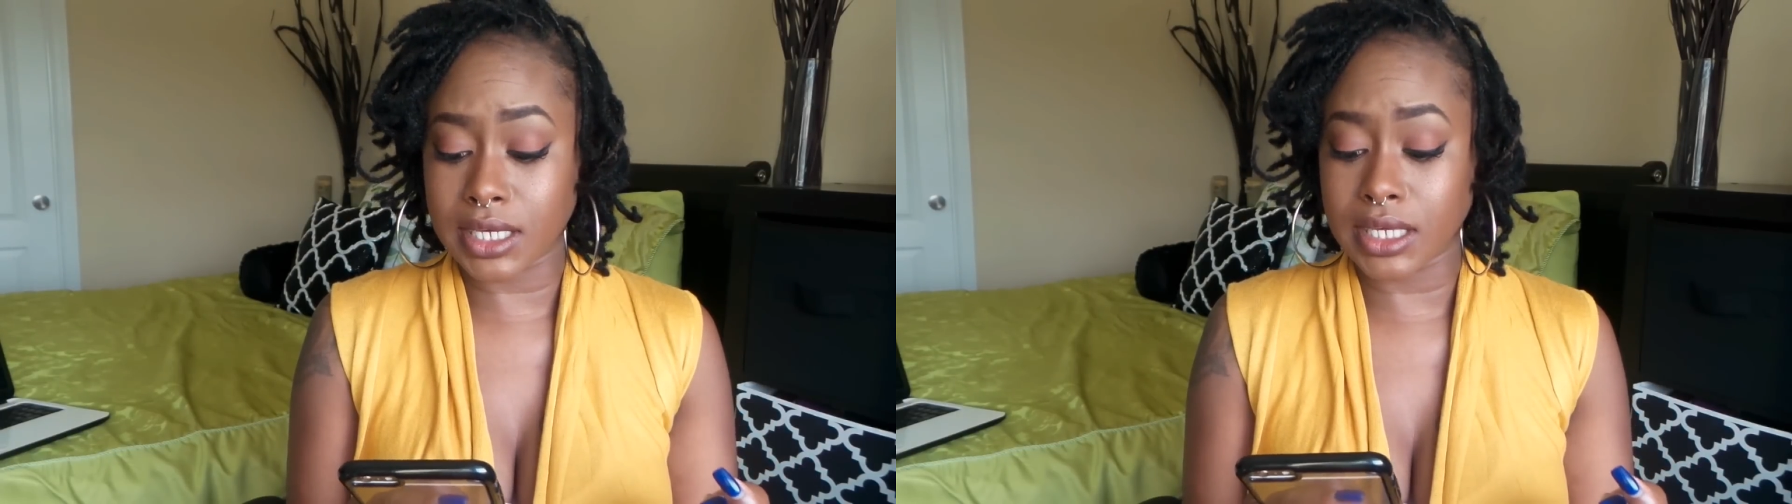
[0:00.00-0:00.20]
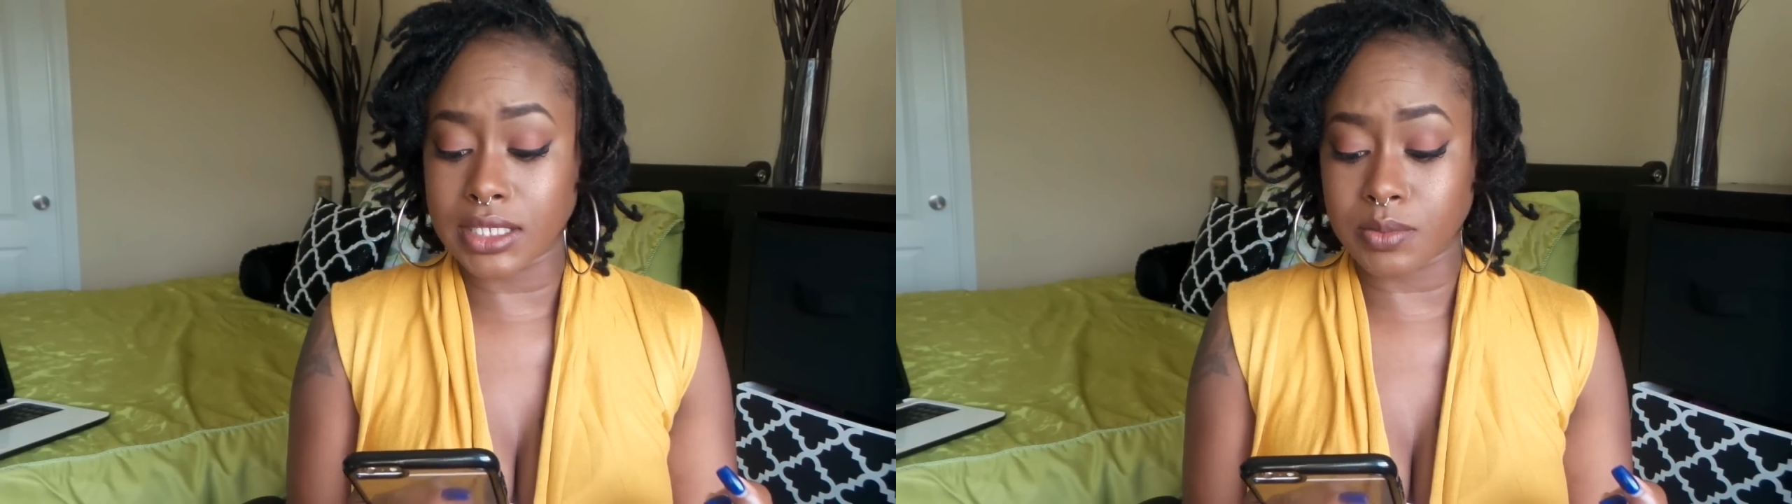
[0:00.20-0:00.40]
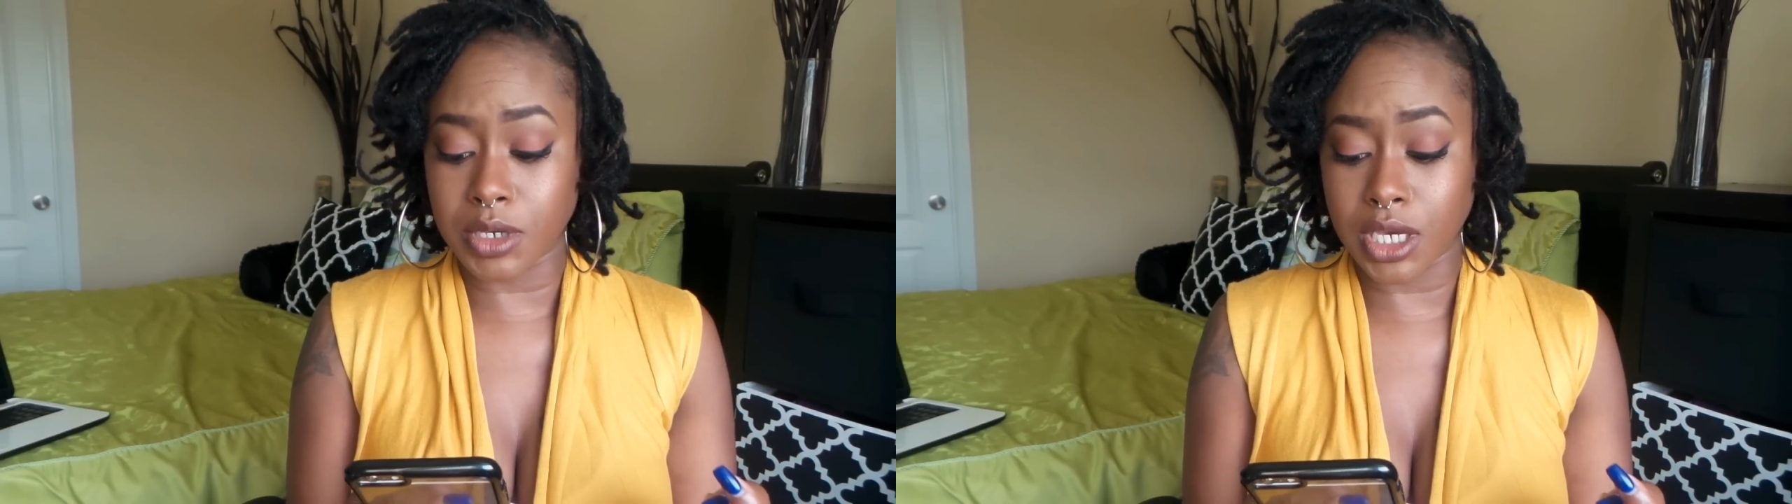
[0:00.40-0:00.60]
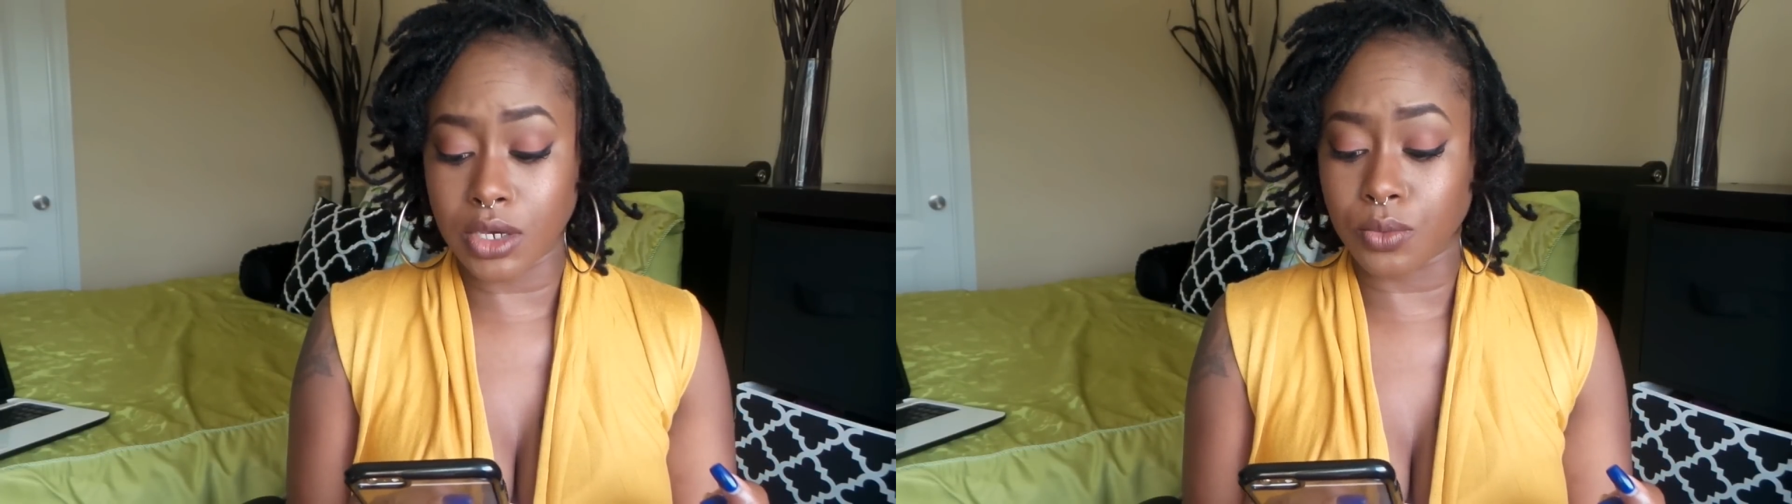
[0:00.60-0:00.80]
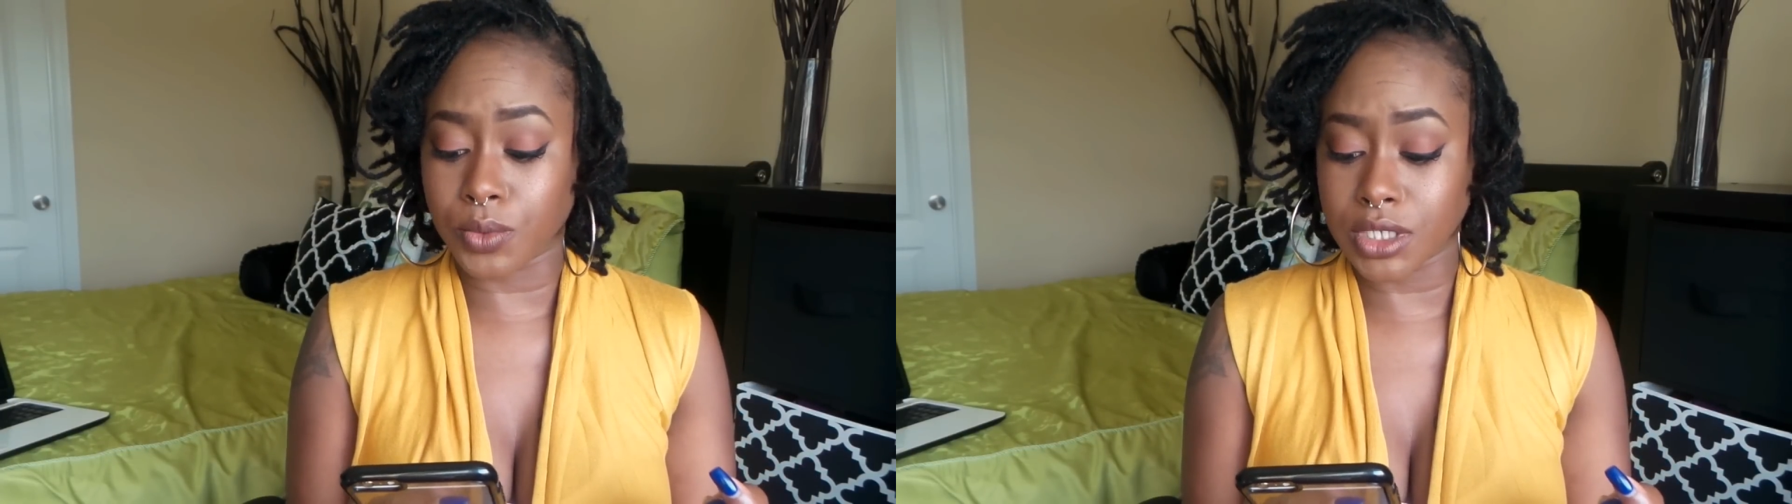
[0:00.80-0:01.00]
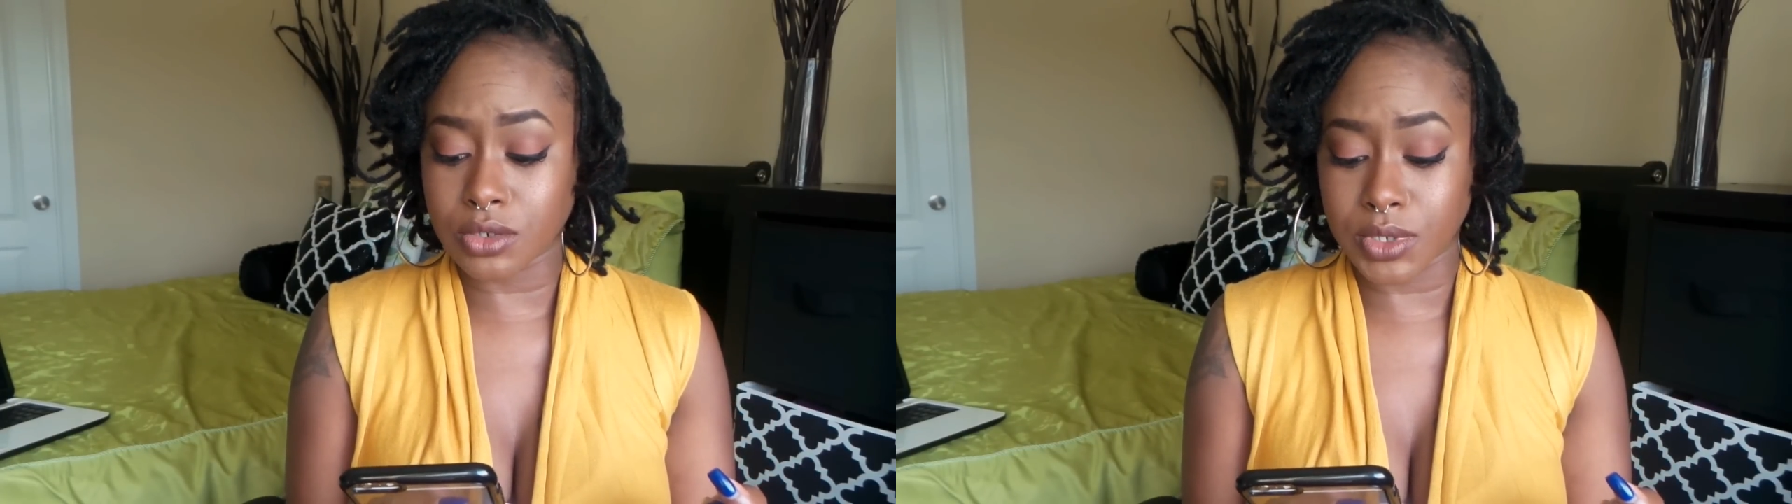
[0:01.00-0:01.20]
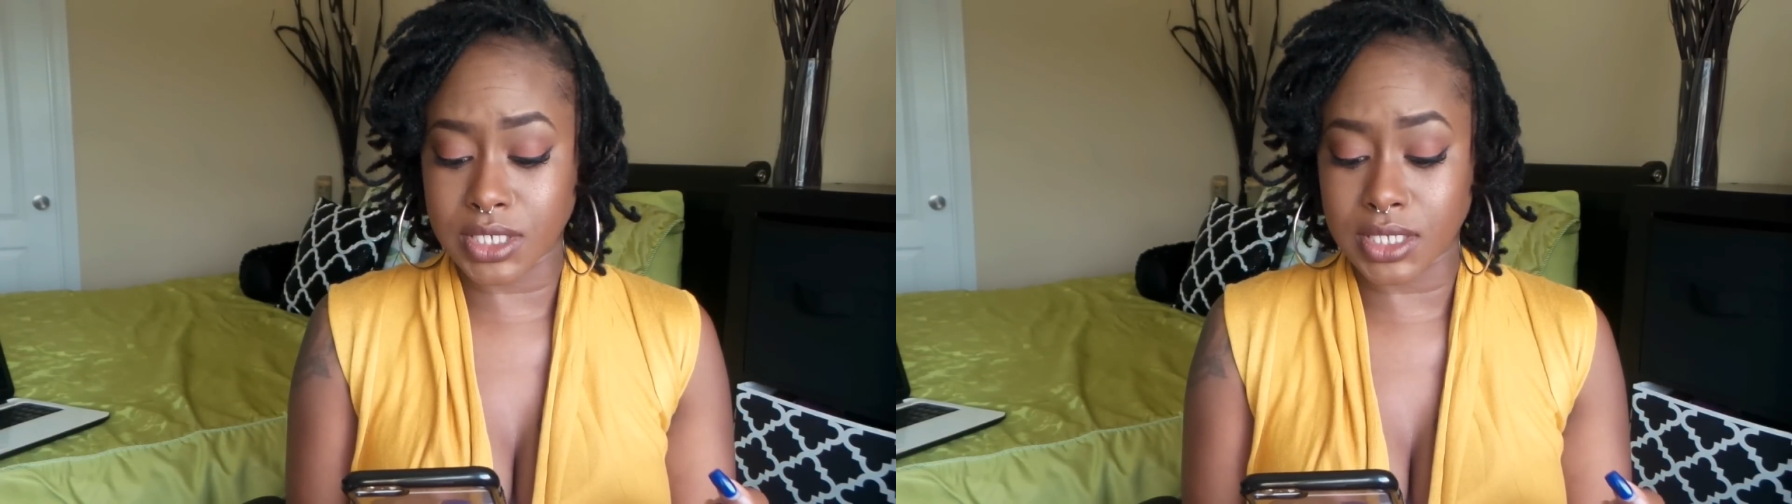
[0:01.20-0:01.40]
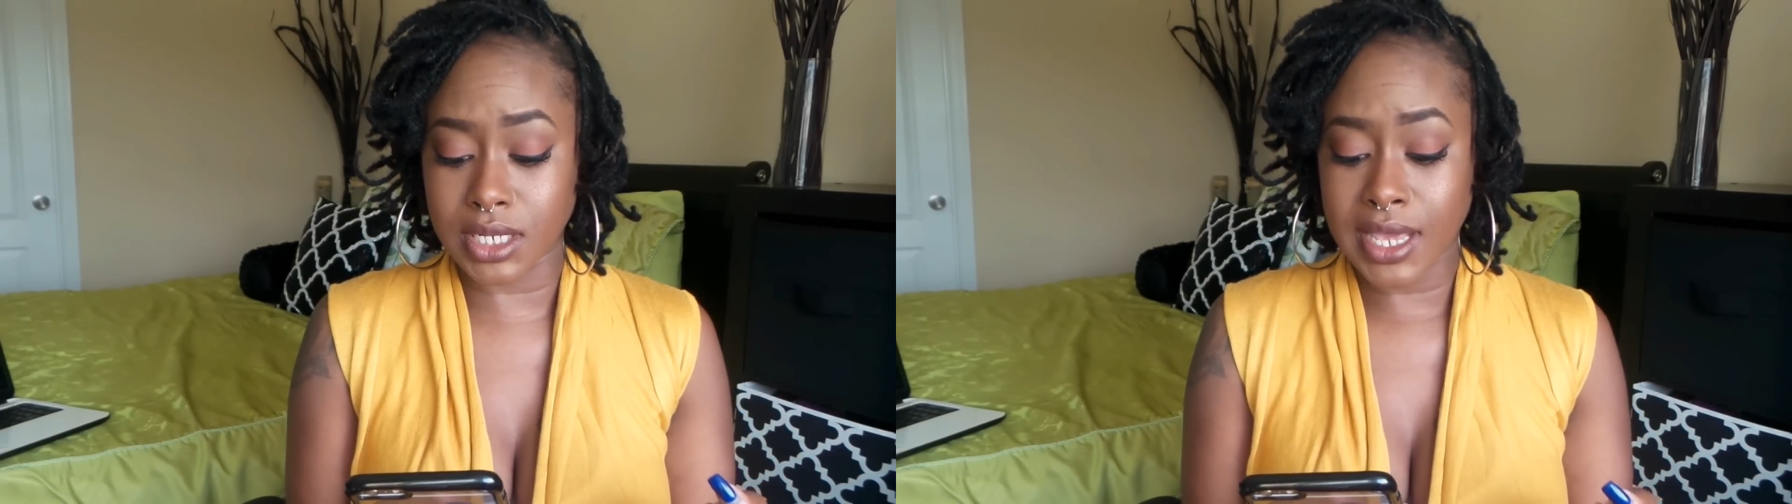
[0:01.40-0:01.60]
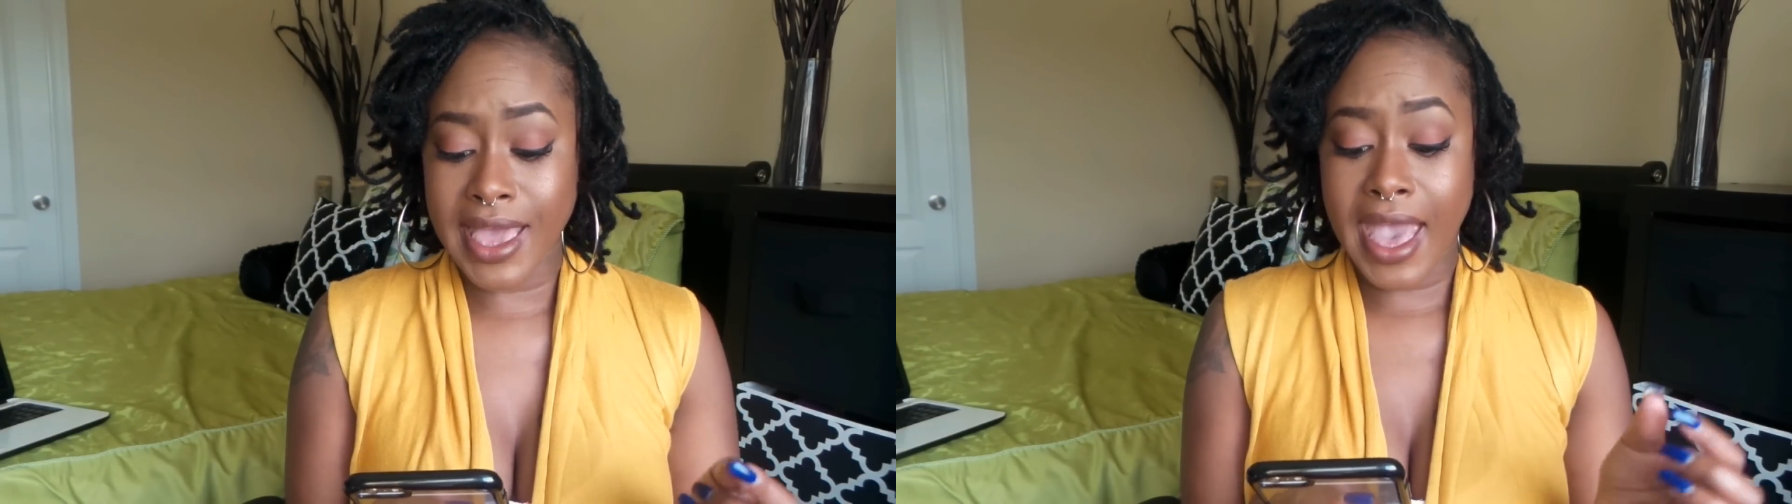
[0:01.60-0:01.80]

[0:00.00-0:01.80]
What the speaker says: it's being retwisted